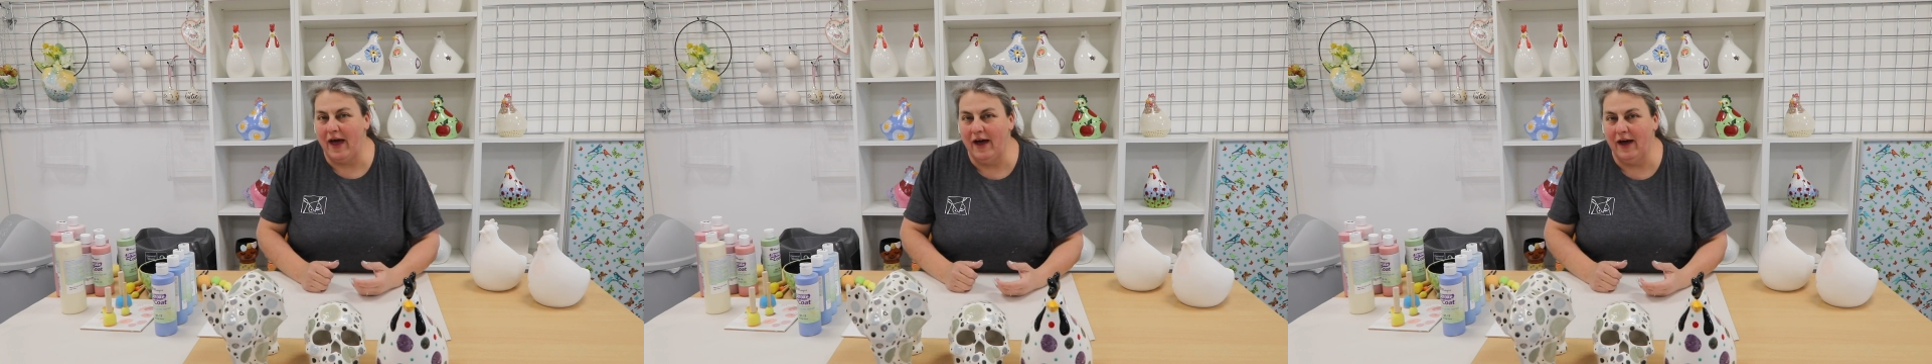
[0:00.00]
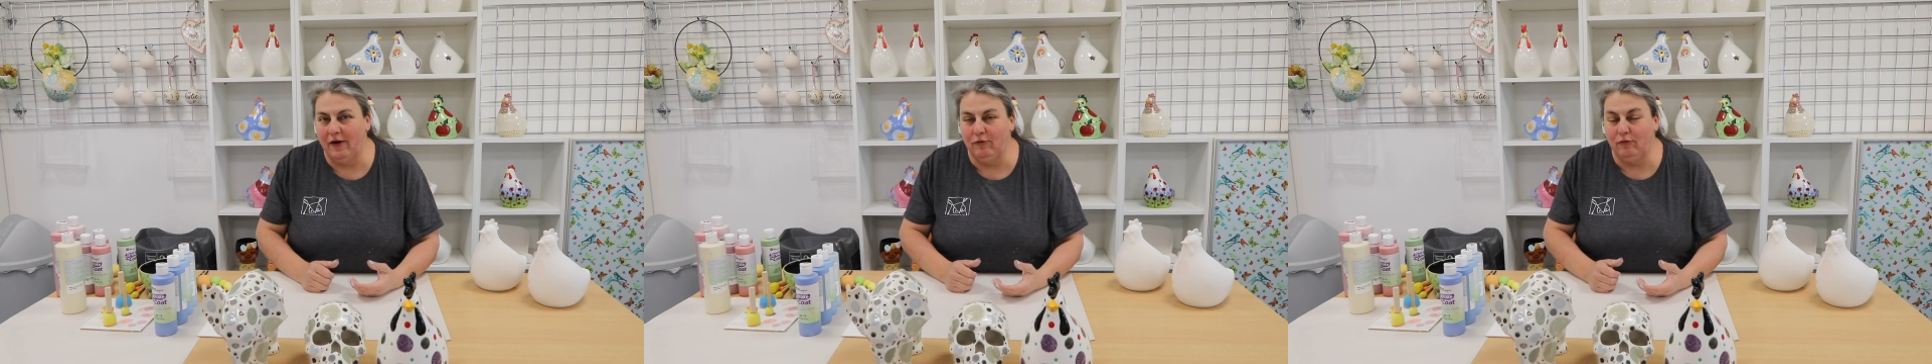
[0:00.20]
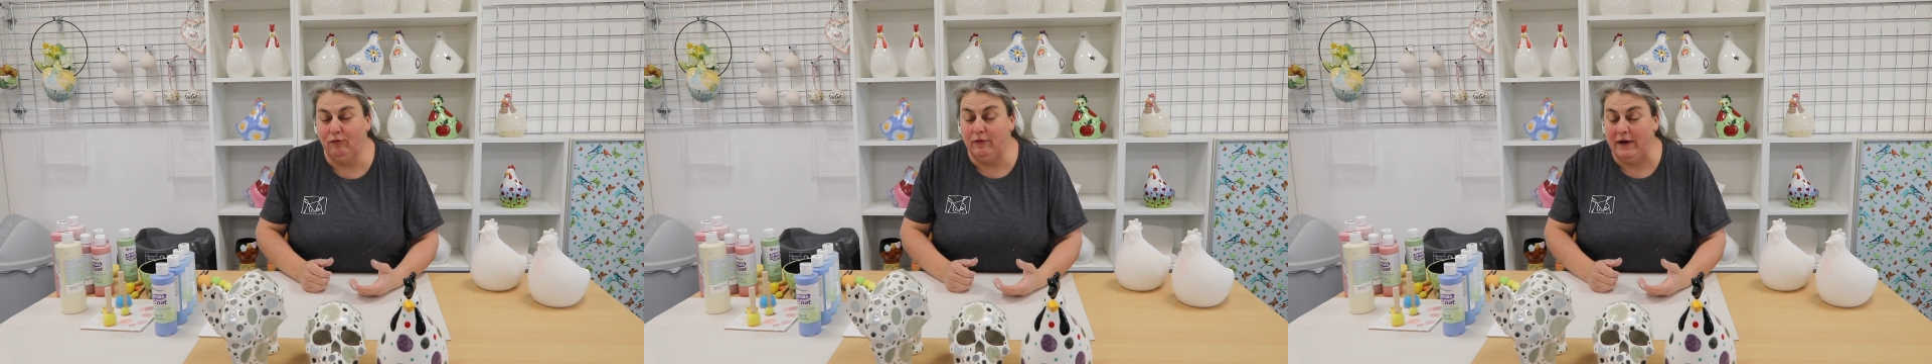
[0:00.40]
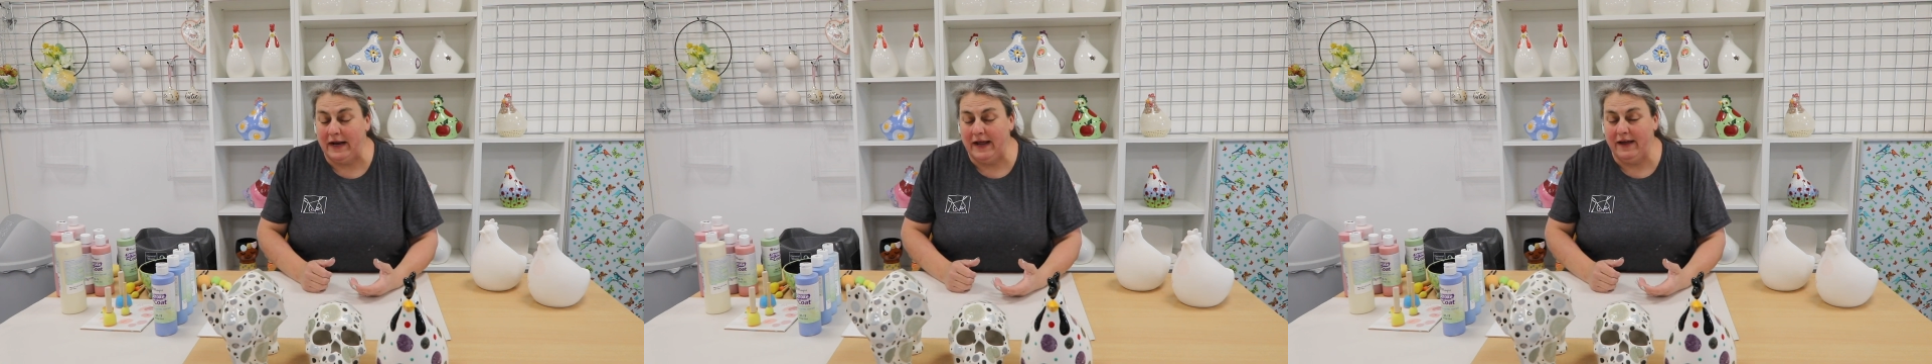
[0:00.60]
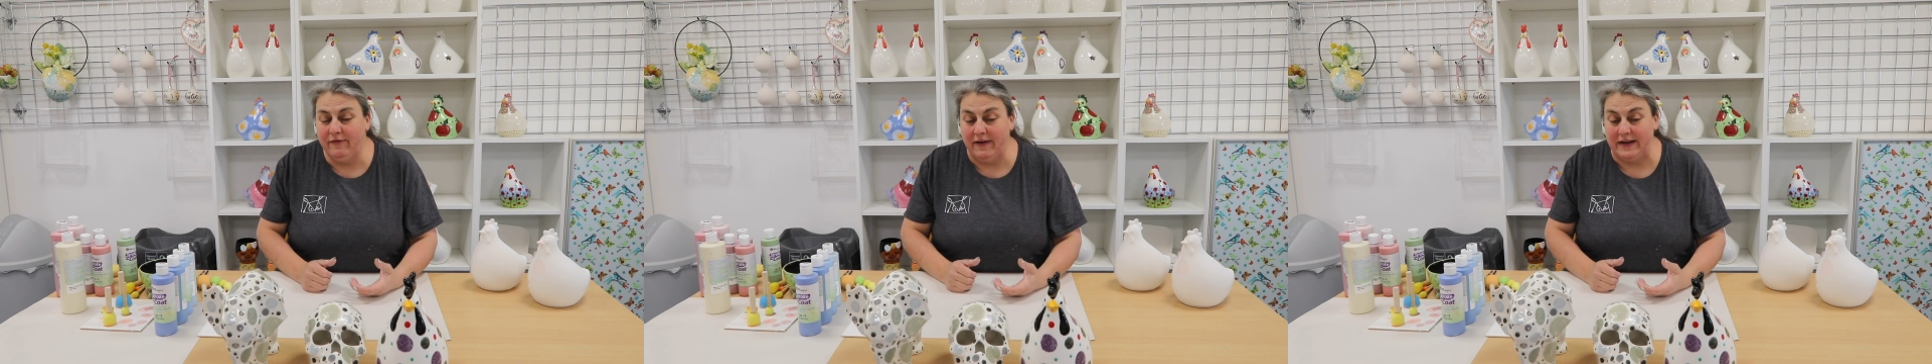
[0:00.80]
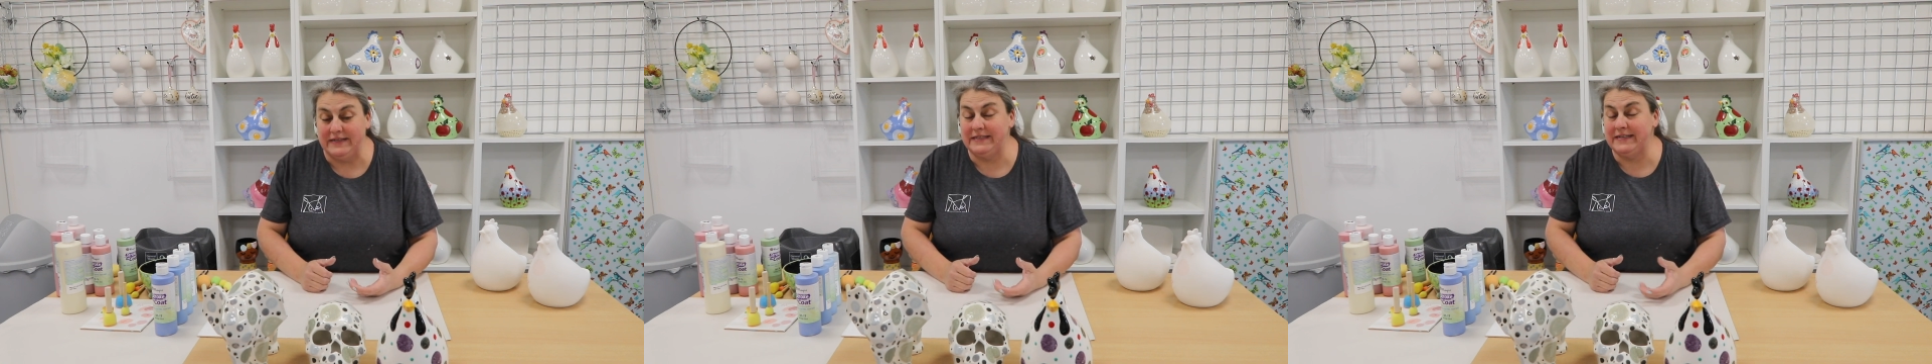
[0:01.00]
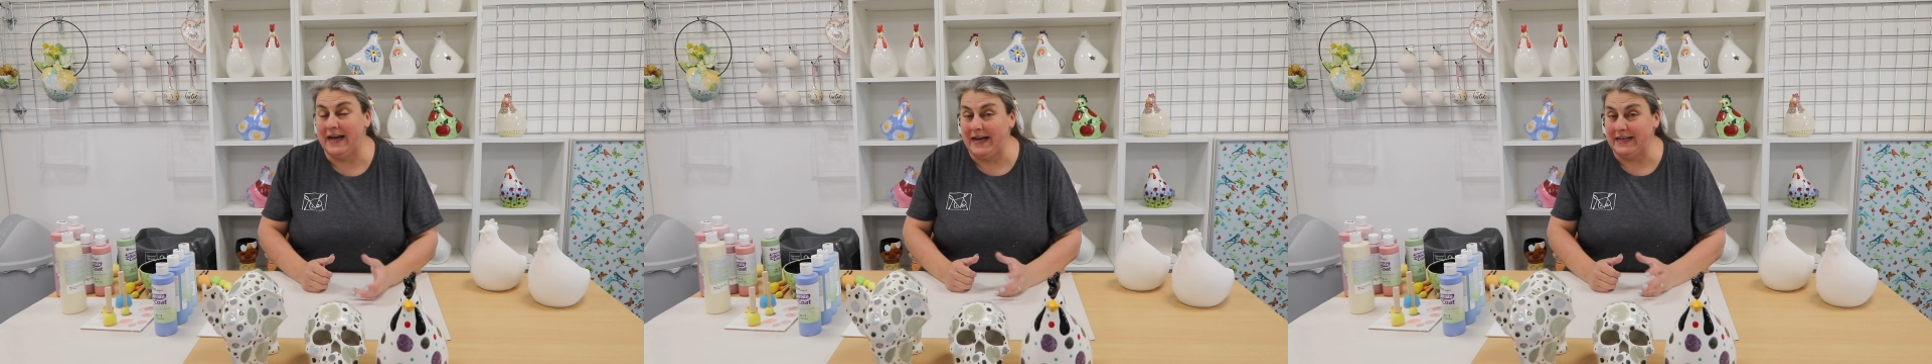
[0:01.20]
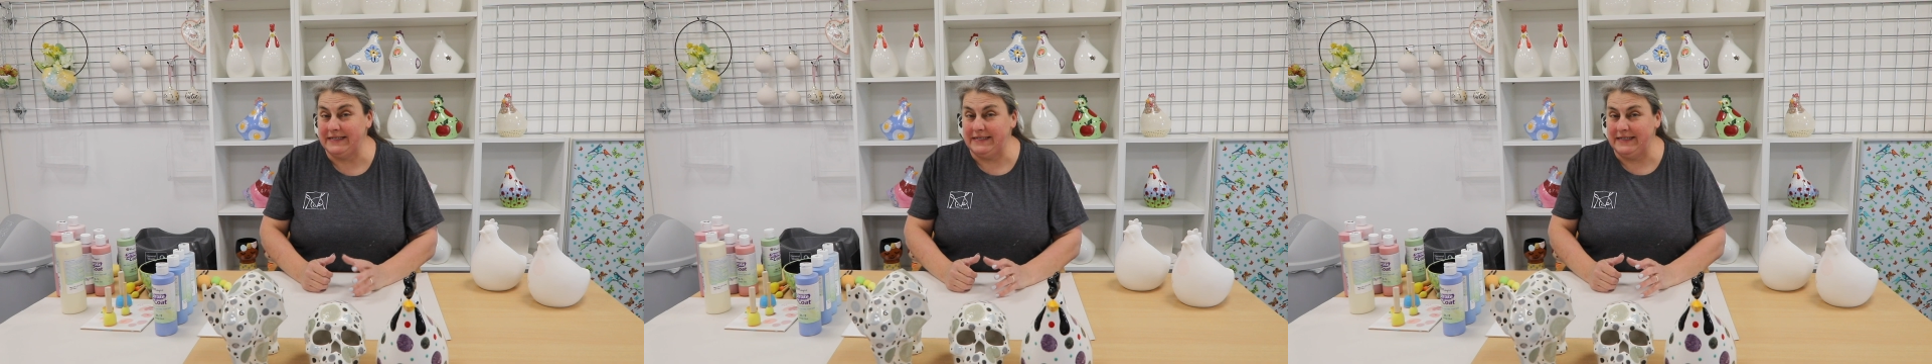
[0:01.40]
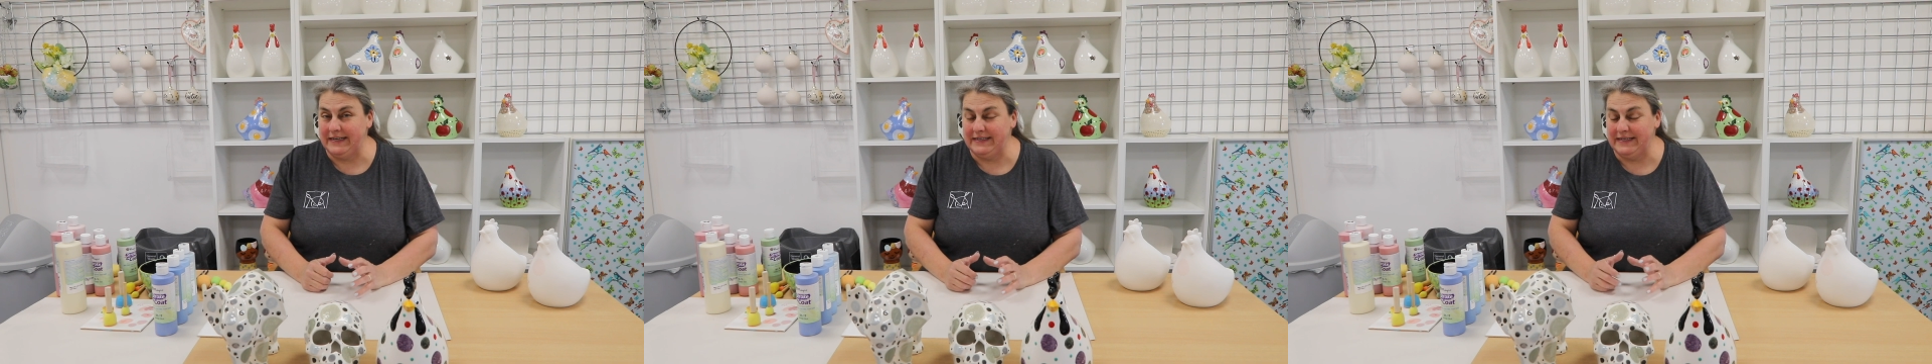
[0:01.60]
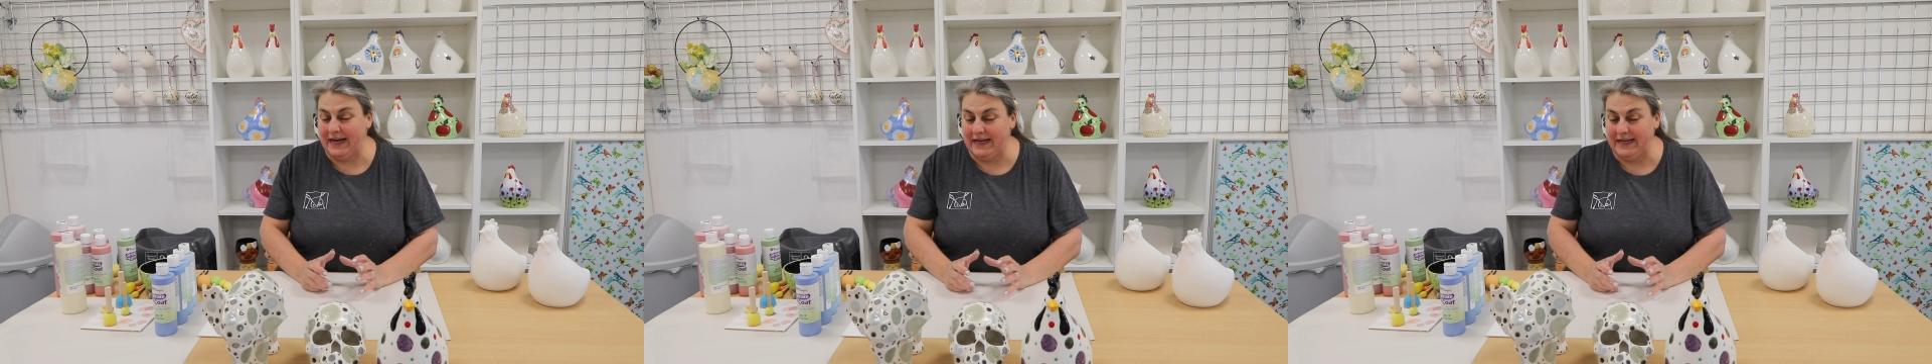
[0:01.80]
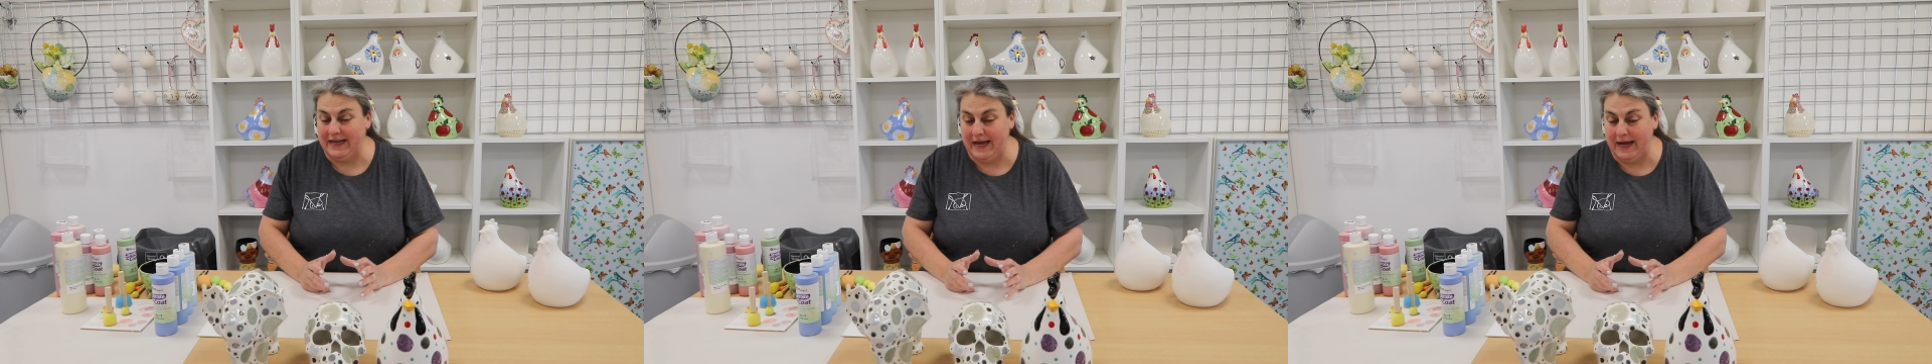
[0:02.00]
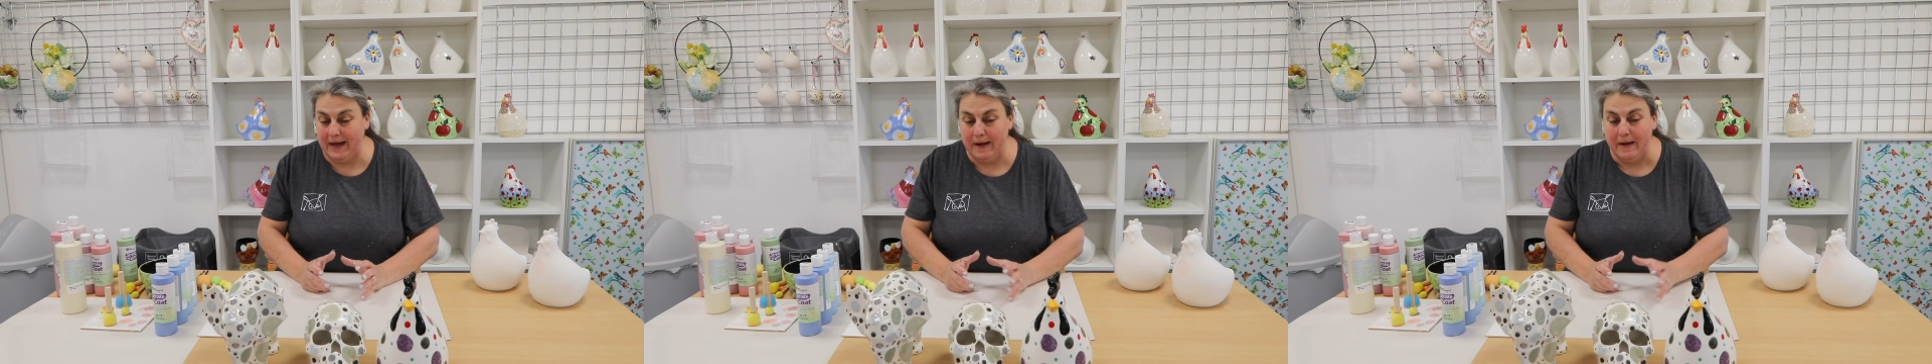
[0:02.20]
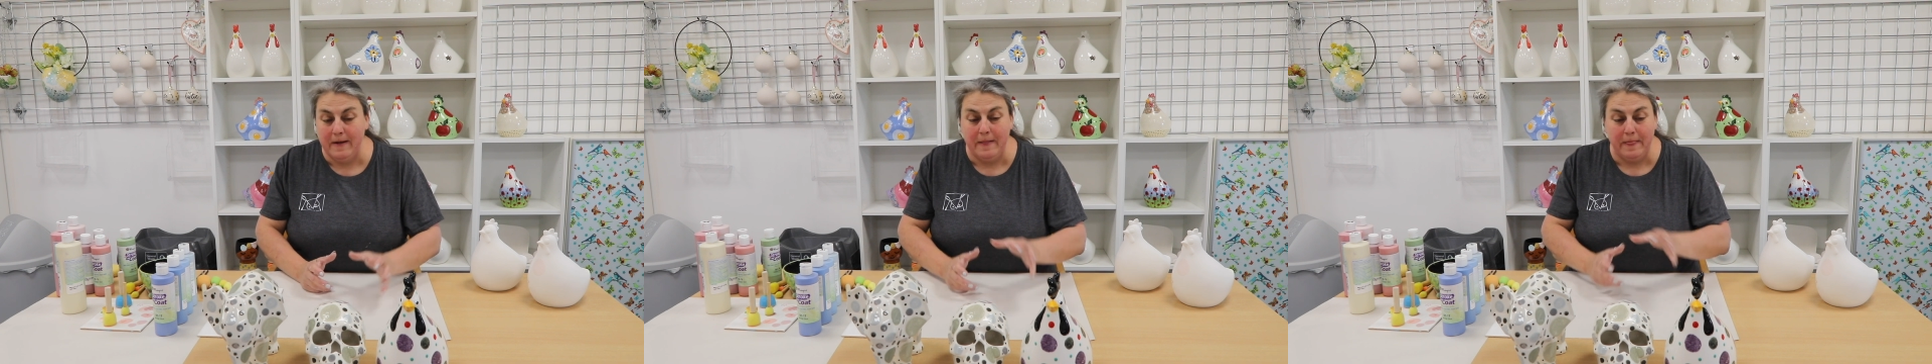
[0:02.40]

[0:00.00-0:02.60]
a really fantastic technique